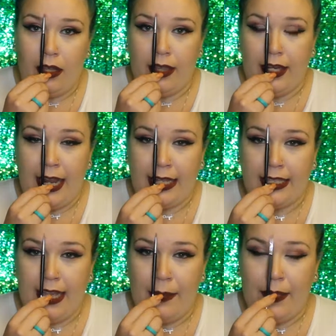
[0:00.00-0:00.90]
The next
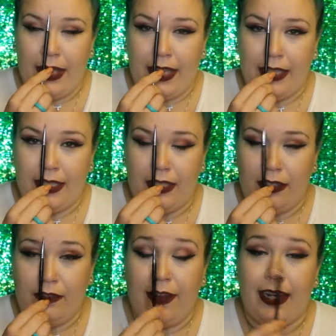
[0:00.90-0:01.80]
step is
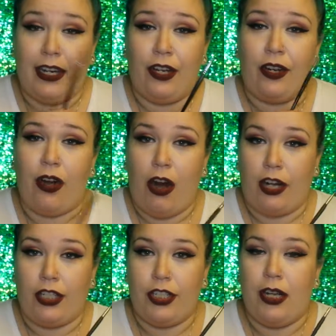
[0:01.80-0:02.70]
finding your
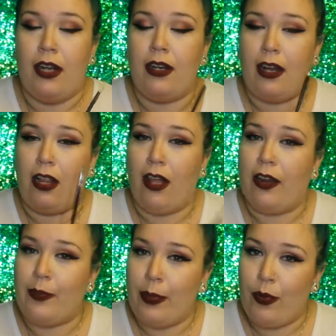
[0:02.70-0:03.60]
arch. A lot
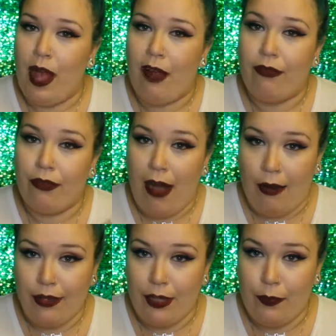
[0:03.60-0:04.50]
of people have
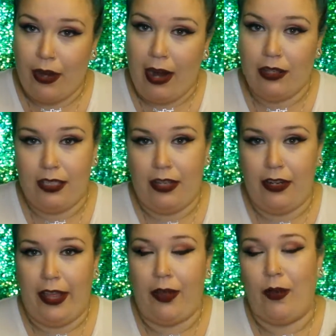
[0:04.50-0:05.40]
rounded brows and they're
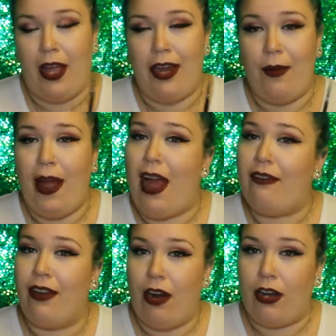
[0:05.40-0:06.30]
like, well, I don't have
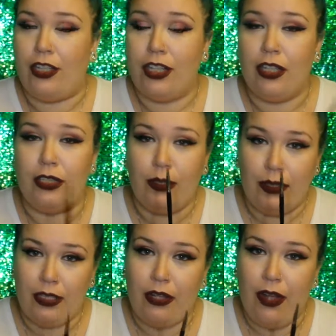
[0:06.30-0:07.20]
an arch. You
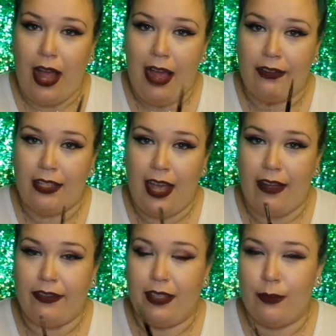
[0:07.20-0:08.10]
still have to
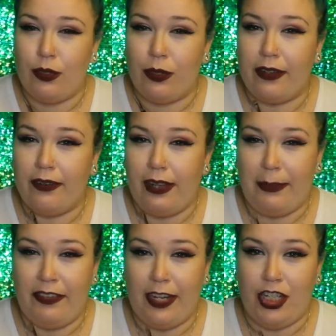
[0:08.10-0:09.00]
have some sort of
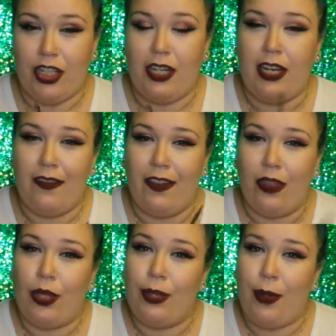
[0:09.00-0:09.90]
definition even
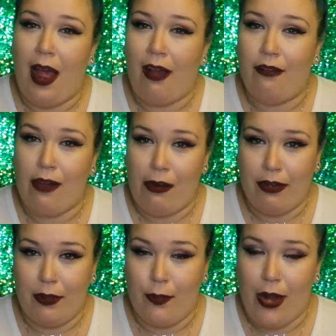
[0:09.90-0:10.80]
though you have
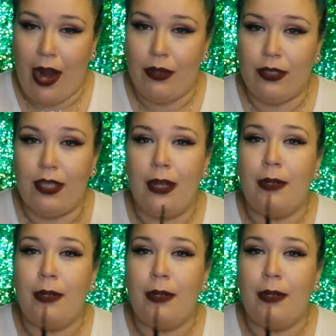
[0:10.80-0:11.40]
rounded brows.